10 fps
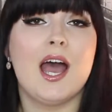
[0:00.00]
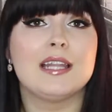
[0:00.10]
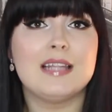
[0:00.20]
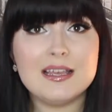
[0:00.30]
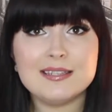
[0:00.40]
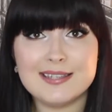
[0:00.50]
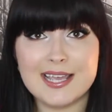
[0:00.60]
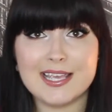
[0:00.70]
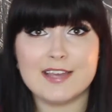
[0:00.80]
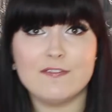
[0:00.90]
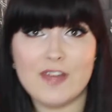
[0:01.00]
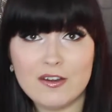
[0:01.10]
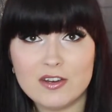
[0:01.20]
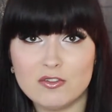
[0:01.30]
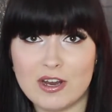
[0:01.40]
And last thing,
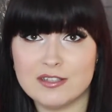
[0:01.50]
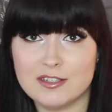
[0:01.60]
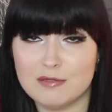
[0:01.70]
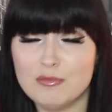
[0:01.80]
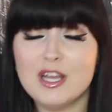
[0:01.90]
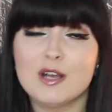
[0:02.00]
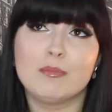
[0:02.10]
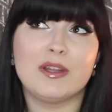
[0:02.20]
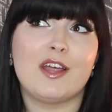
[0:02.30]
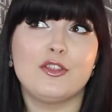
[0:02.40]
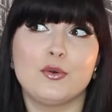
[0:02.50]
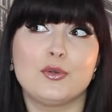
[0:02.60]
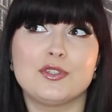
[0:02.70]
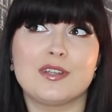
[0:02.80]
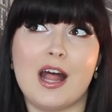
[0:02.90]
very random, but I
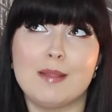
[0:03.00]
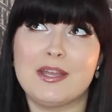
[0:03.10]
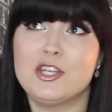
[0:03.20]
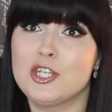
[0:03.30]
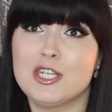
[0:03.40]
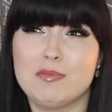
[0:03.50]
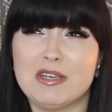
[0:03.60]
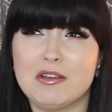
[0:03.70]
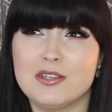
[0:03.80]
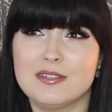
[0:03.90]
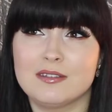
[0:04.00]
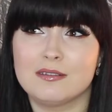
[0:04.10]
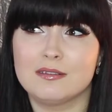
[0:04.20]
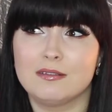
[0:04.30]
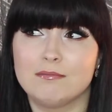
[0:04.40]
thought I'll mention it because
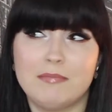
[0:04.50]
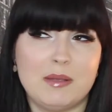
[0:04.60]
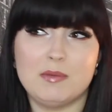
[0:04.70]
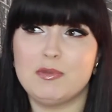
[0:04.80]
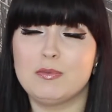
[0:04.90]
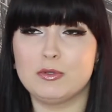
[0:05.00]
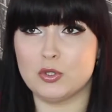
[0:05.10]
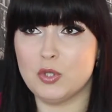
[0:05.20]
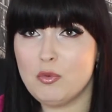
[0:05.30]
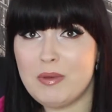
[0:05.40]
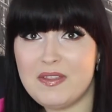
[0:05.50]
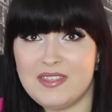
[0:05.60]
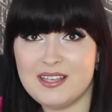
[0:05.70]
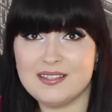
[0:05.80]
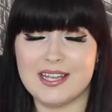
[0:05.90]
maybe people don't know about
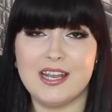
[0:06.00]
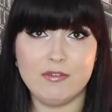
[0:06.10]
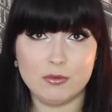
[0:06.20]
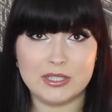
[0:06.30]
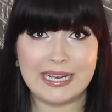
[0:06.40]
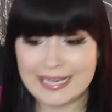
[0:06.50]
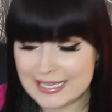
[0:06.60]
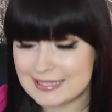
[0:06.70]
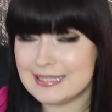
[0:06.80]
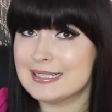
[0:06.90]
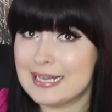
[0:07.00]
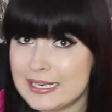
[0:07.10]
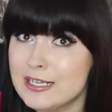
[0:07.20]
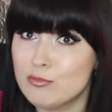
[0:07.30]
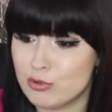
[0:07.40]
this, and everyone cleans. It's a
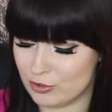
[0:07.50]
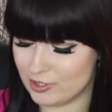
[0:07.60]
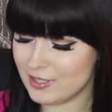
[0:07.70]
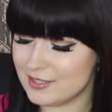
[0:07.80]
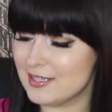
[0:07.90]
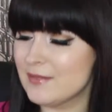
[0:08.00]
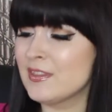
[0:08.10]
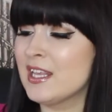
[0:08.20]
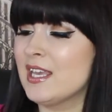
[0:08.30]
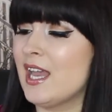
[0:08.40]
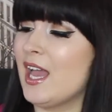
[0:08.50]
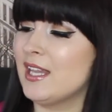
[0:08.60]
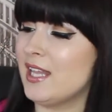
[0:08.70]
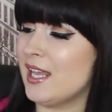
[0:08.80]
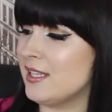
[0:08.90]
cleaning product,
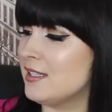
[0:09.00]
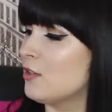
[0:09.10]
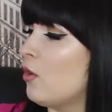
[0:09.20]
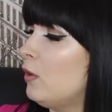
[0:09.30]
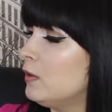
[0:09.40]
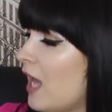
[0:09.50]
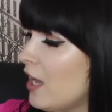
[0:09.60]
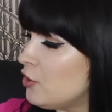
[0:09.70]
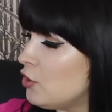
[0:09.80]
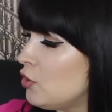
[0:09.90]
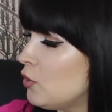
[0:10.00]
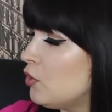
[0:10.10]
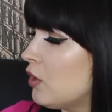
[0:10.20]
and it's called Attitude